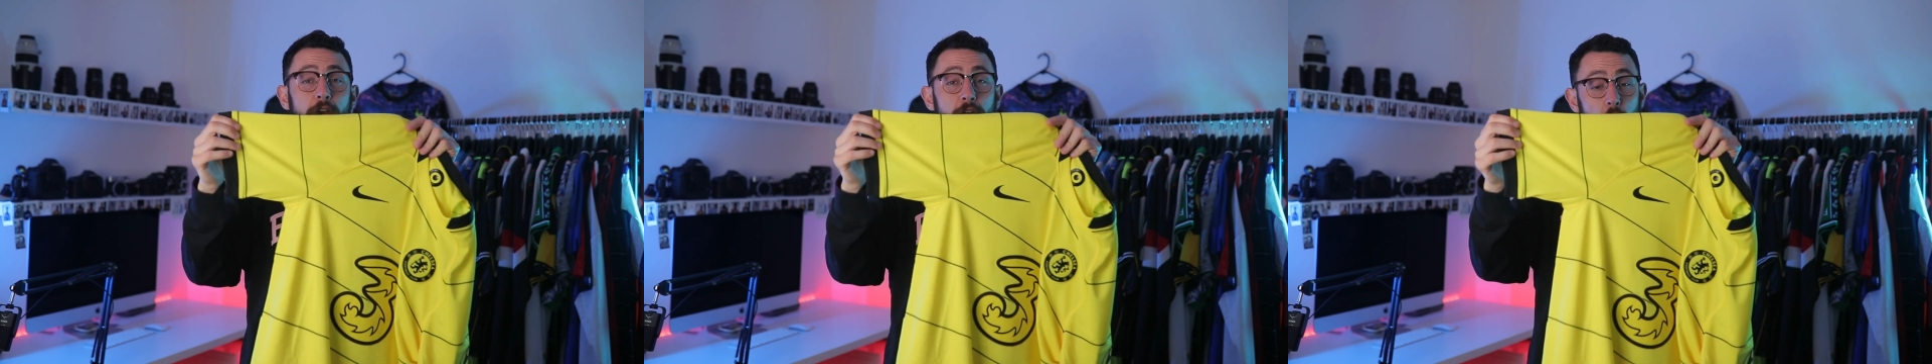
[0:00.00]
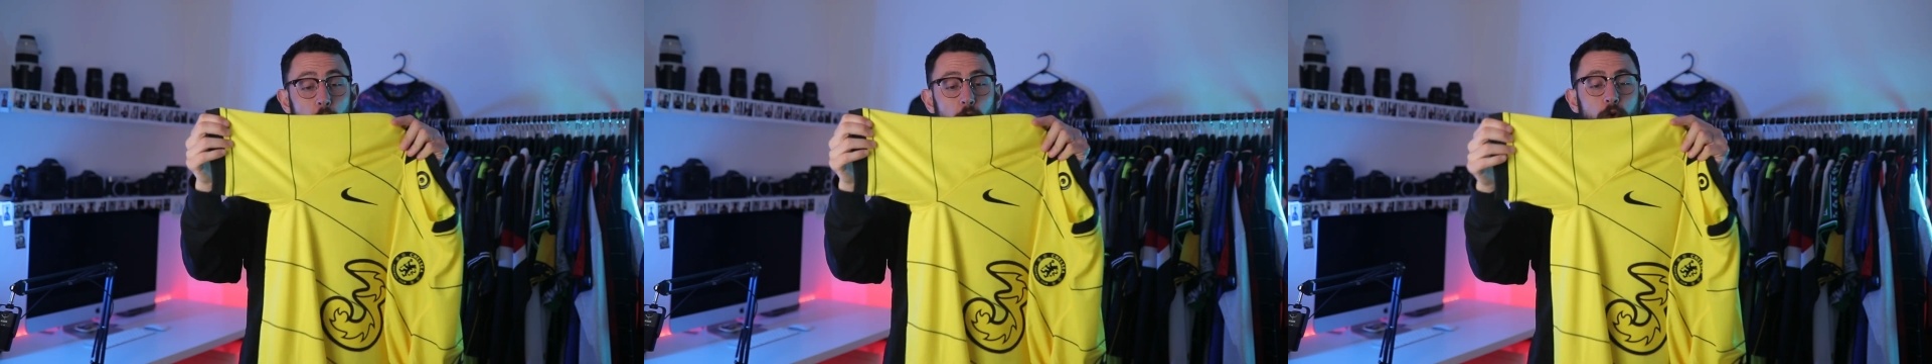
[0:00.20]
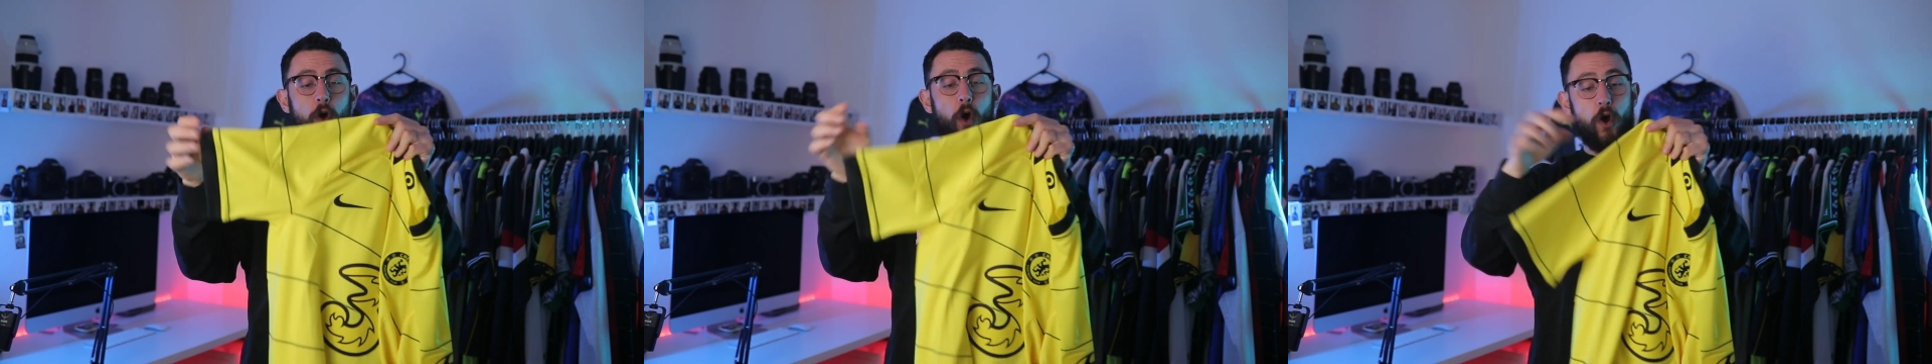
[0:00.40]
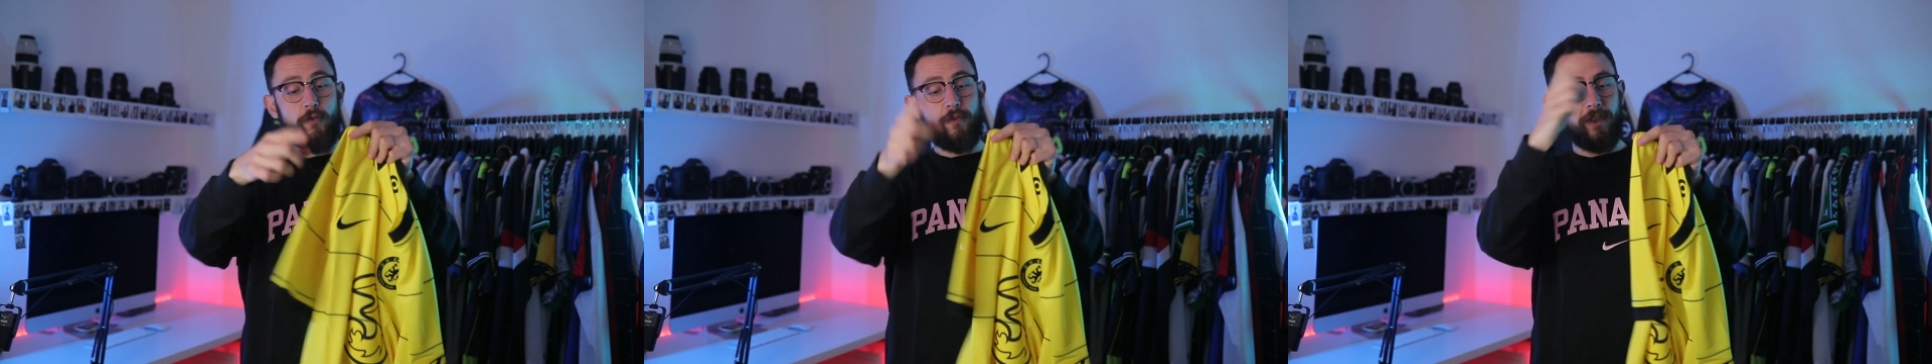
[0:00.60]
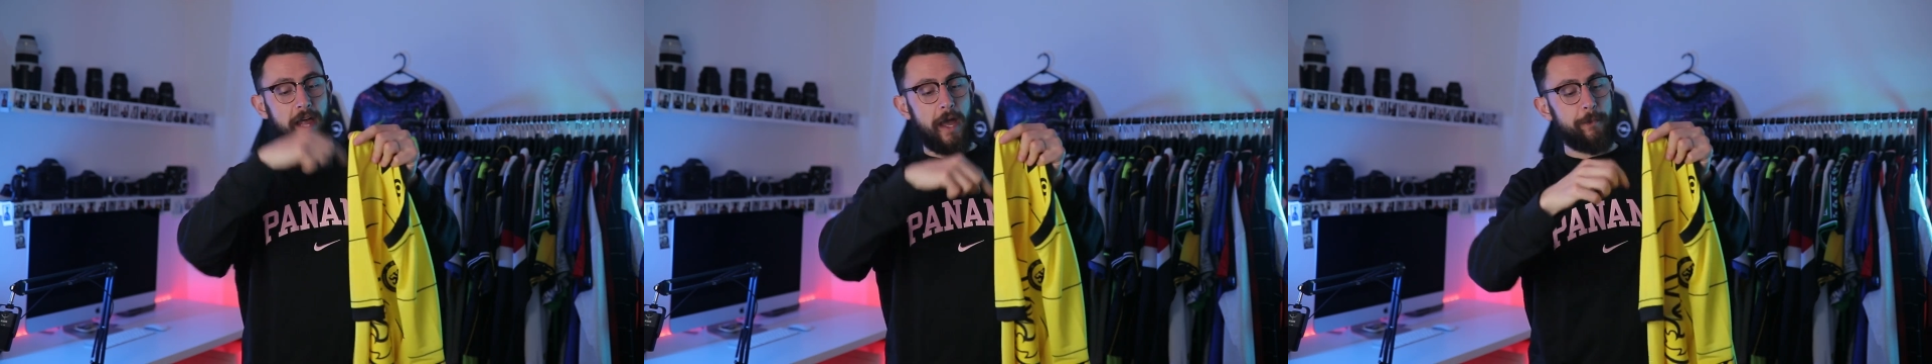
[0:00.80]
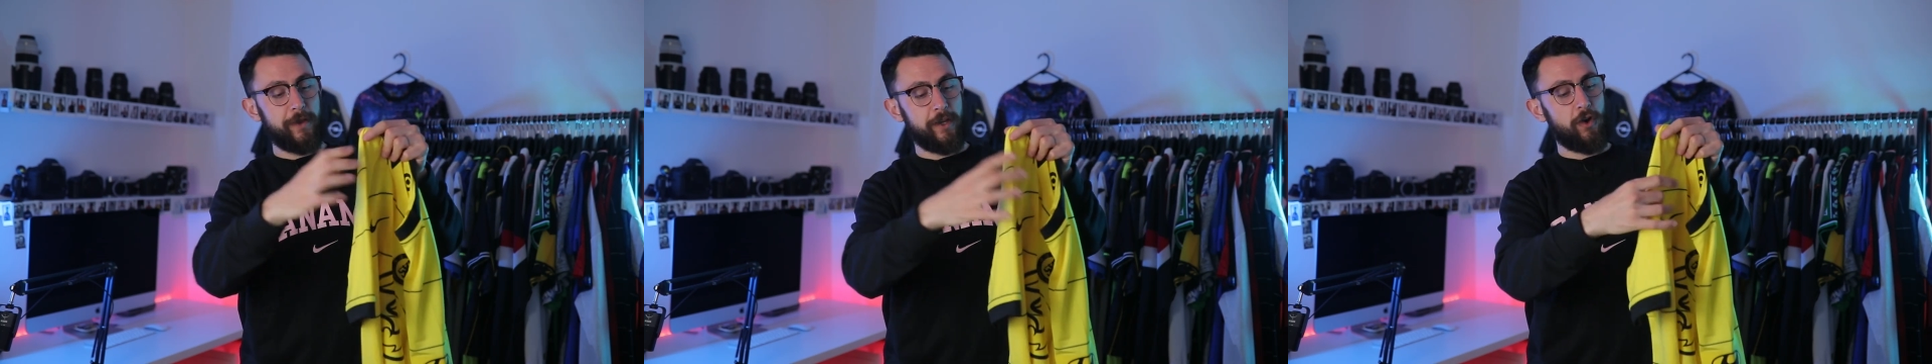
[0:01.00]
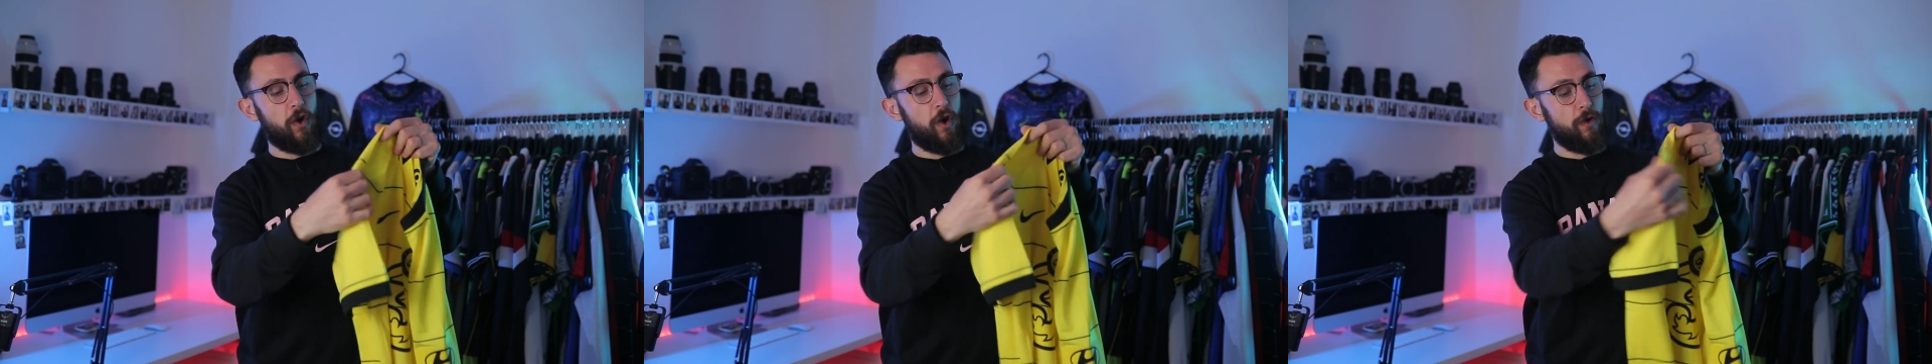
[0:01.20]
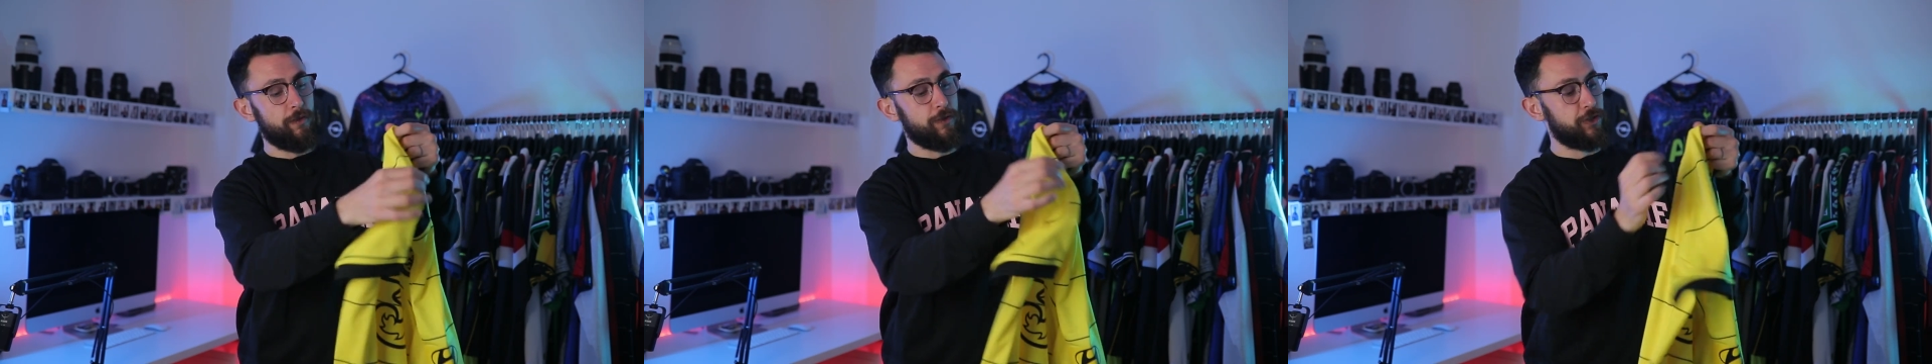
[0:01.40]
go overlapping
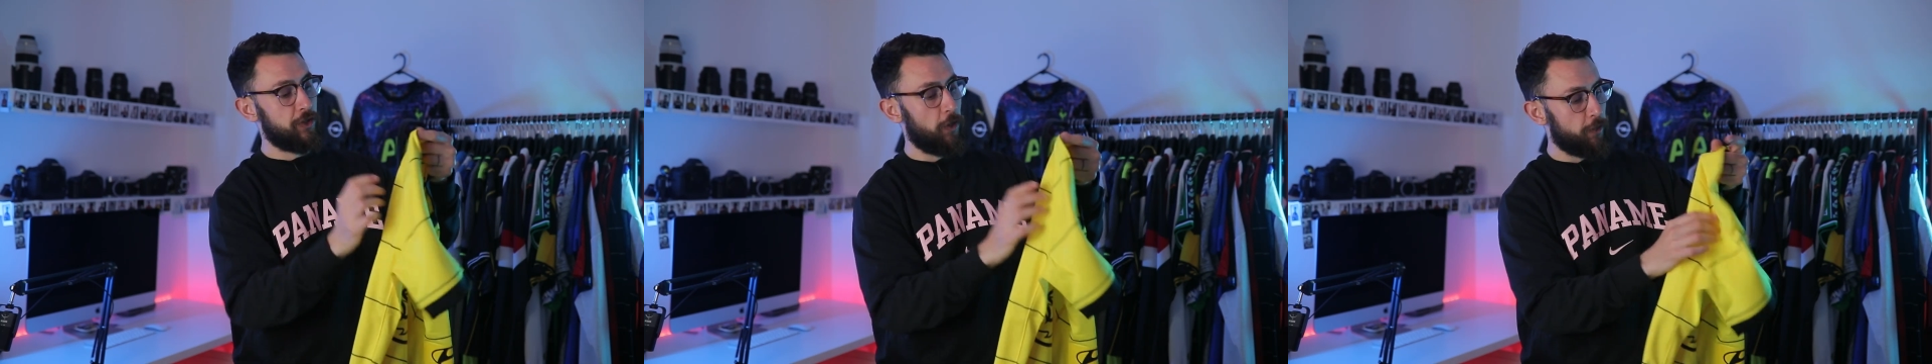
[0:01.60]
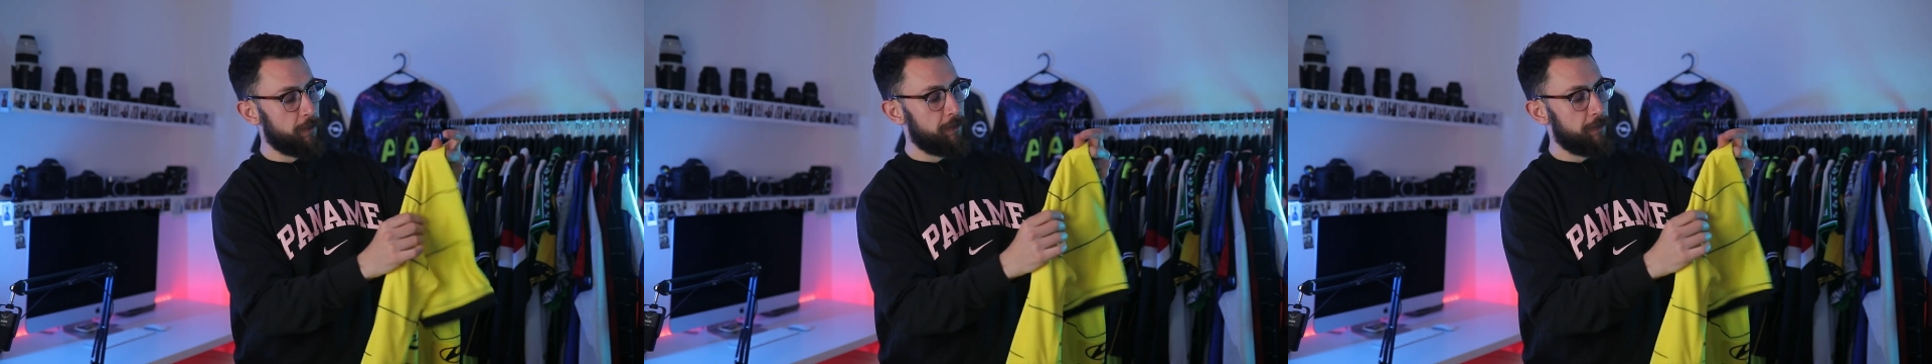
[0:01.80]
on the shoulder